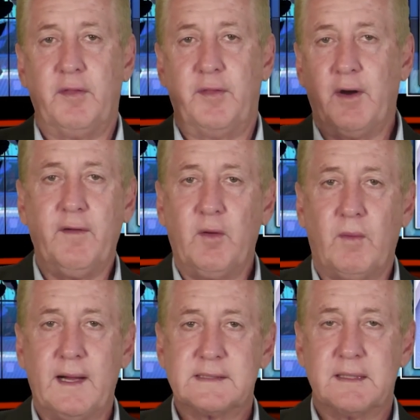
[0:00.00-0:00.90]
They're the
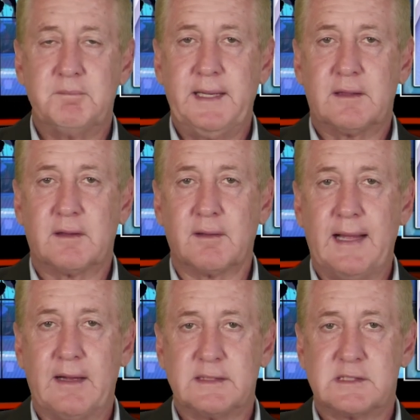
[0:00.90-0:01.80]
ones that make the
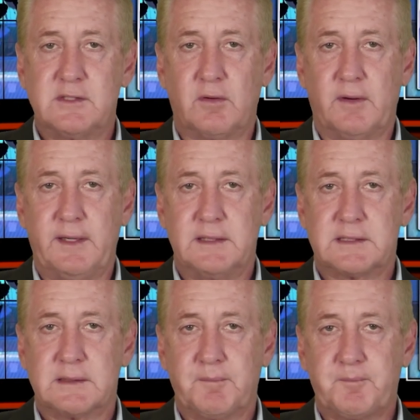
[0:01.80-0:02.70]
loudest
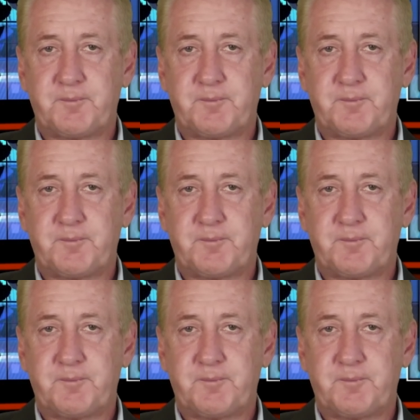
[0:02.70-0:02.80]
noise.